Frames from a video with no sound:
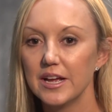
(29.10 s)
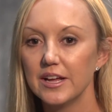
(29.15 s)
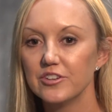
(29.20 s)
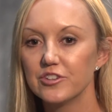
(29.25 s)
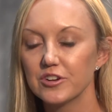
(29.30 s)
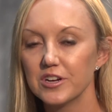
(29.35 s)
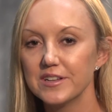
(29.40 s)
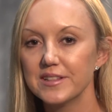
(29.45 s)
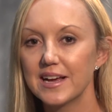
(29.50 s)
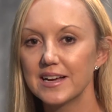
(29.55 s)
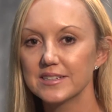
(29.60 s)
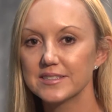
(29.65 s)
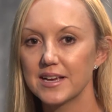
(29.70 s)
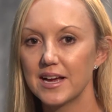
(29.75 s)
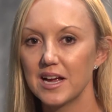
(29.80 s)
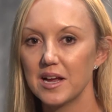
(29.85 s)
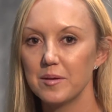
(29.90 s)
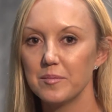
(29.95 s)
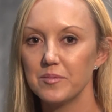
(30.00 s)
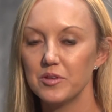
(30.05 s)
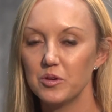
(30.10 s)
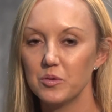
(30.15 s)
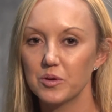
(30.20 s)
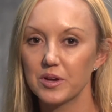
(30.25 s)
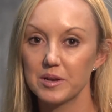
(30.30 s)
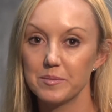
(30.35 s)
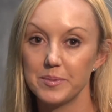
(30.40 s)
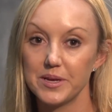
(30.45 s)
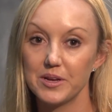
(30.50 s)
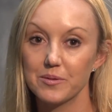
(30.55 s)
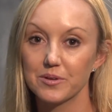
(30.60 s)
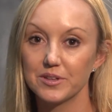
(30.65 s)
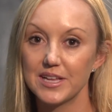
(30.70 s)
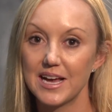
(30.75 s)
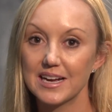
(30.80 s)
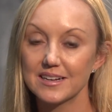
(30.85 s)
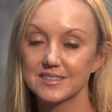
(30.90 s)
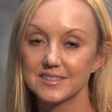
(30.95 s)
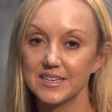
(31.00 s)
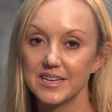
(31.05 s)
During that time, you can be
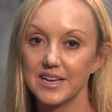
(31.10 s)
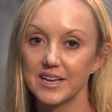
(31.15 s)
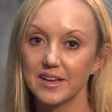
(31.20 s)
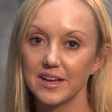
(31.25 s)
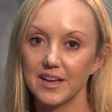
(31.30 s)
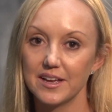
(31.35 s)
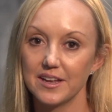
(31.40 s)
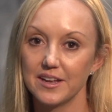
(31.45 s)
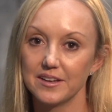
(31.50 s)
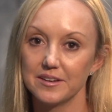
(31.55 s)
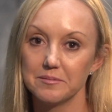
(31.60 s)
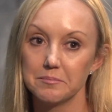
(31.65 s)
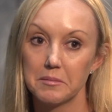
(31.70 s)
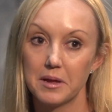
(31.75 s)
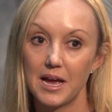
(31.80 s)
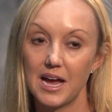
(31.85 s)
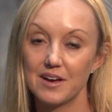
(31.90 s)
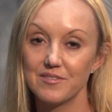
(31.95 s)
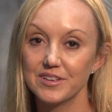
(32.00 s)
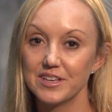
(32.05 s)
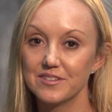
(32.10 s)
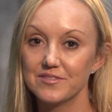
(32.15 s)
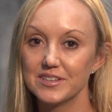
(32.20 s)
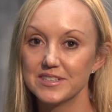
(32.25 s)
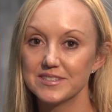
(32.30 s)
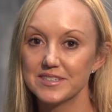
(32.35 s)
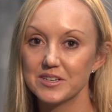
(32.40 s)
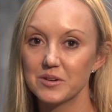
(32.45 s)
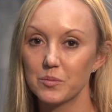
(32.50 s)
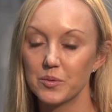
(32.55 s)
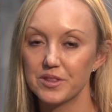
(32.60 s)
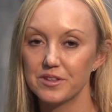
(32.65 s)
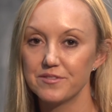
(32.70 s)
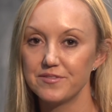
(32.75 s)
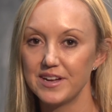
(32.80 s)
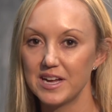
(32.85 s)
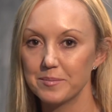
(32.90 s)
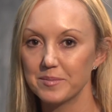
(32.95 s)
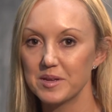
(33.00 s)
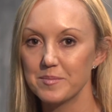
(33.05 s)
relaxing and having a visit with a
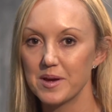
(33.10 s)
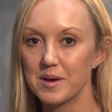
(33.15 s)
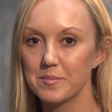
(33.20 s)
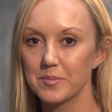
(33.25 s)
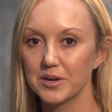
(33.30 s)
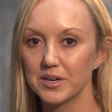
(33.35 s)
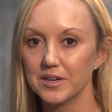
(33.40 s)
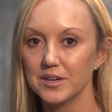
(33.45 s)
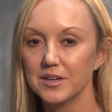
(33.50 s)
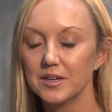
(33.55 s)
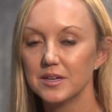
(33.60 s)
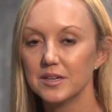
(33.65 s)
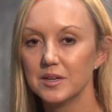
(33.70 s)
family member.